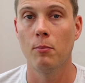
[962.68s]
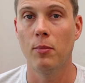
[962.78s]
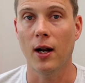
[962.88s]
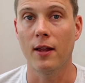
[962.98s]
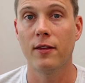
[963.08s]

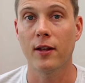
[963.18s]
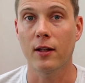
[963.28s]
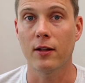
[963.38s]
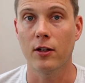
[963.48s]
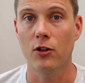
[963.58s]
but I
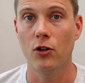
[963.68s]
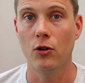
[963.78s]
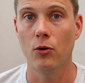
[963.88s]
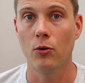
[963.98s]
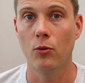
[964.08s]
think that
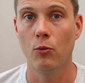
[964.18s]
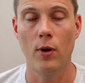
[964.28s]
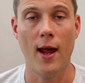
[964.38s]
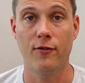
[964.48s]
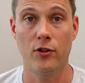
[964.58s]
you
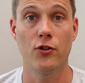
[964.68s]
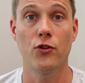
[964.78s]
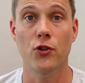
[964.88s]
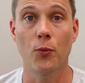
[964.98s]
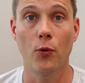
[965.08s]
have to do
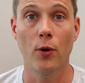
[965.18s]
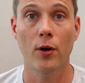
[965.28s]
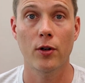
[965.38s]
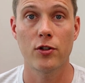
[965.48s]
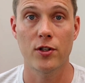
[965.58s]
some
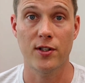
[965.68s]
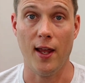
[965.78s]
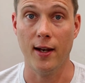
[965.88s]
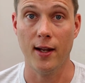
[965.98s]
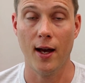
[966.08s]
work to
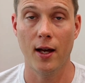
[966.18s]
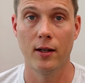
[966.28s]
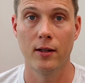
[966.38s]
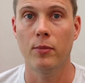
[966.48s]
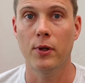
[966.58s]
stand out,
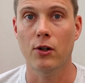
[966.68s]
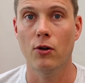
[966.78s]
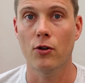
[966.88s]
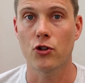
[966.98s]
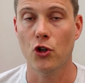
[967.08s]

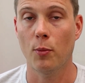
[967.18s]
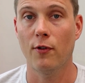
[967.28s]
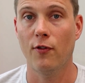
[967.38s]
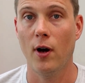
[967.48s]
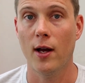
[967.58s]
because
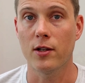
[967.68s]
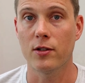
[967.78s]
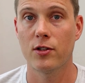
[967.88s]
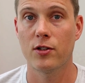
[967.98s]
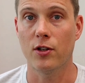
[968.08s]
Shopify
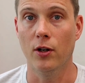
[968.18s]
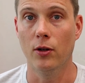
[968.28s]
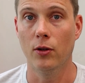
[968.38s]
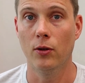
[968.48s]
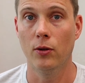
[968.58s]
is
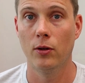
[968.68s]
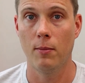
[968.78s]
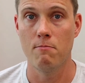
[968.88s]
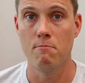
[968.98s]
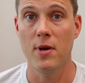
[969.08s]
still
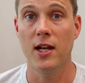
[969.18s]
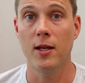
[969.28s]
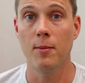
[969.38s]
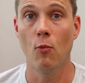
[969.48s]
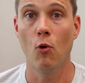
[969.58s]

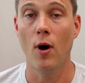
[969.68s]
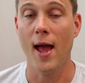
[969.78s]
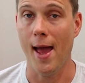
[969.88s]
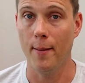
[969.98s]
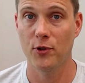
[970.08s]
many more
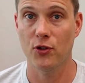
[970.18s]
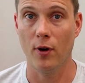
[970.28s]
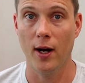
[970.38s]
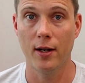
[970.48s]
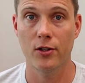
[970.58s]
apps,
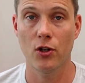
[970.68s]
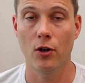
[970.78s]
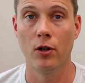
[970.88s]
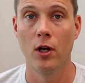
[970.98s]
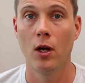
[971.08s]
right?
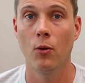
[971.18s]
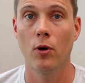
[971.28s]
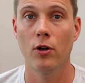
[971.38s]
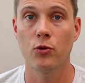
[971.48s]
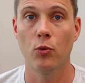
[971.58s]
So
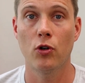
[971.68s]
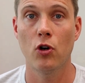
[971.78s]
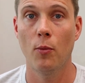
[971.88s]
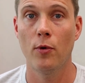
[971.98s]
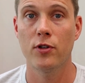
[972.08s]
whereas
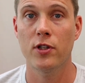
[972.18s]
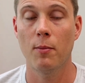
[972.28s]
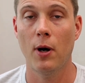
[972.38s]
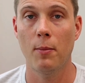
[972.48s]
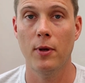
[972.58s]
WooCommerce, there
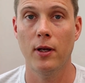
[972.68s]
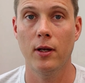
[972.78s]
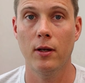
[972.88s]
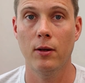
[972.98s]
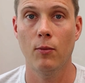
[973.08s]
might
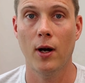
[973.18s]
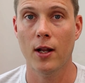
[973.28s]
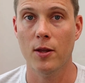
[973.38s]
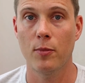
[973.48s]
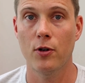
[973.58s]
be one
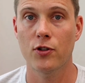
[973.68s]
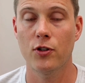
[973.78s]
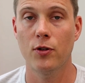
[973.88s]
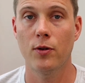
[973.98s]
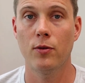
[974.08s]
other
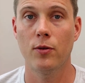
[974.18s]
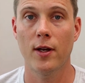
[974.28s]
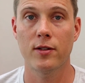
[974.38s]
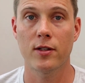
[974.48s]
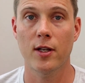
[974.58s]
person who
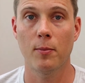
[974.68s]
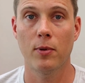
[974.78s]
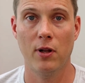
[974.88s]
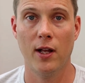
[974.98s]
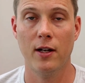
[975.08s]
has the same
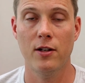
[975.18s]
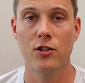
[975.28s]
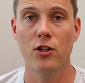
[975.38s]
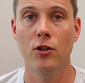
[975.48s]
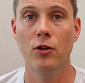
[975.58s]
plugin
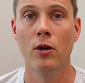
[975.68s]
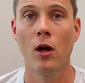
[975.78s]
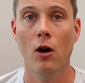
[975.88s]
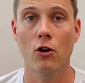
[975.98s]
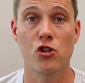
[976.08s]
as you,
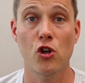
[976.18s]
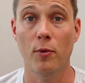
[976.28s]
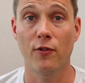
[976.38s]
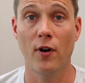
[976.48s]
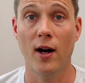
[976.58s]
on
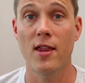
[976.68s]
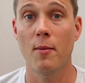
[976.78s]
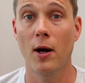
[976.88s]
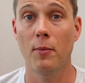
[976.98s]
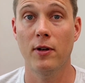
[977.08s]
Shopify there
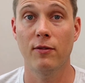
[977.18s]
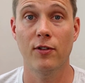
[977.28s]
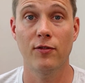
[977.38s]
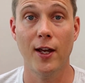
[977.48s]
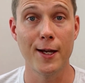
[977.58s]
might be
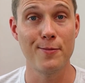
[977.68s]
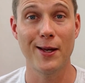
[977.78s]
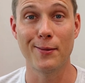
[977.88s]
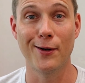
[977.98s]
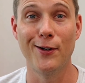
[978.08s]
15
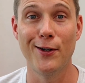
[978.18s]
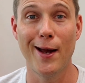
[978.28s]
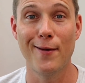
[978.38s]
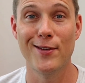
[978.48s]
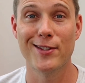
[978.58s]
people who
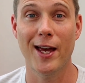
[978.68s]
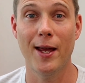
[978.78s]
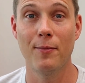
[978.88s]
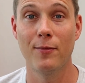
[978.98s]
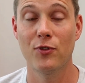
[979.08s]
have the
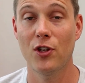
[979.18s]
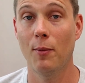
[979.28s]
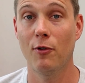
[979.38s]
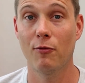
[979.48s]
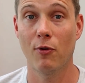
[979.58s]
same
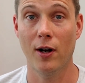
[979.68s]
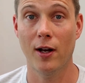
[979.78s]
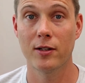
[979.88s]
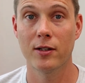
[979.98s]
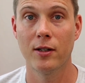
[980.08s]
type of
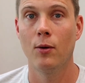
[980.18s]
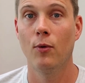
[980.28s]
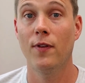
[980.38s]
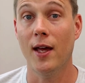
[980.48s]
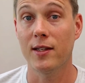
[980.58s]
product.
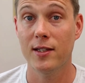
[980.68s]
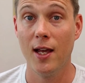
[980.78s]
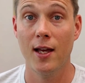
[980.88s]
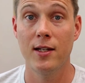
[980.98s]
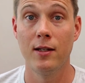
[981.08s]
With that
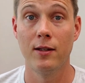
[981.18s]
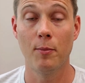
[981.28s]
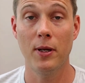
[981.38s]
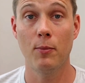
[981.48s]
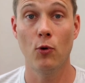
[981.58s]
said, the
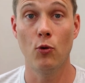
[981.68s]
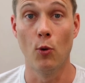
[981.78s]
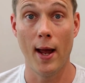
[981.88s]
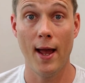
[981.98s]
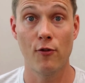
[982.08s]
people
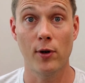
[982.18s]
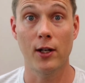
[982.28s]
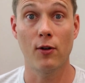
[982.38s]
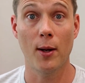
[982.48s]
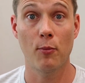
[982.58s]
who have
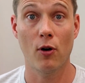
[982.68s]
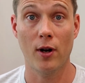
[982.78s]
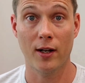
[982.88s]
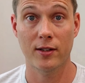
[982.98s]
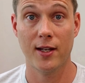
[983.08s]
really great
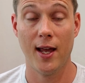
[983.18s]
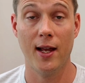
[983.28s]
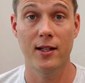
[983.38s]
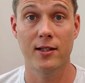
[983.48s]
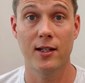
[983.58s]
products
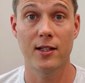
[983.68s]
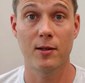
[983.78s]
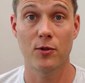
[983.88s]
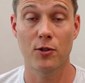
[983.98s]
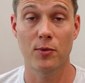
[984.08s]
can see
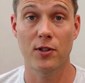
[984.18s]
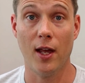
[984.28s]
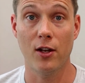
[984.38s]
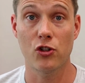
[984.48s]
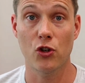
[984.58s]
some
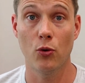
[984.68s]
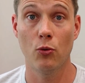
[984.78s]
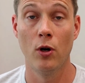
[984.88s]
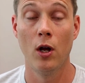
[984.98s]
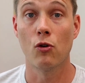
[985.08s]

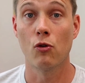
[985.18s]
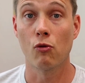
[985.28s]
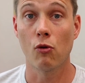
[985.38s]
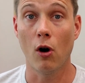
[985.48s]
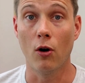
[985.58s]
substantial
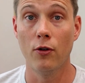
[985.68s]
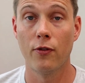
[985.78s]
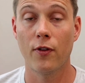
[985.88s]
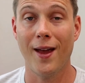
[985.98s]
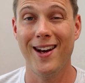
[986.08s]

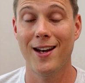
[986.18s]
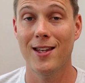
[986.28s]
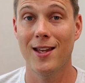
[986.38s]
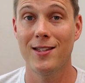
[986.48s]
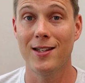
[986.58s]
growth, and
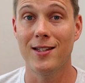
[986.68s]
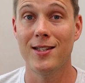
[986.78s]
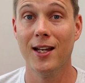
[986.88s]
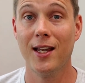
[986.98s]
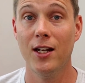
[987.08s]
it is
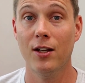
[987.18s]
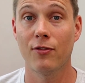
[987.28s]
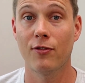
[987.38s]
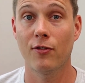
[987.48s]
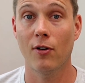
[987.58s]

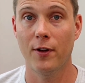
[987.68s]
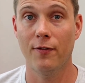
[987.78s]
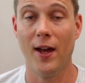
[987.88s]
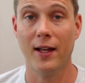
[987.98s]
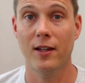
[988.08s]
indicative the
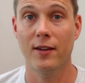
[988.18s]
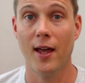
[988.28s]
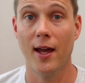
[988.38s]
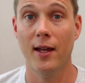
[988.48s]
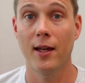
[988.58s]
fact that
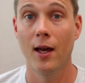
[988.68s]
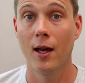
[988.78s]
they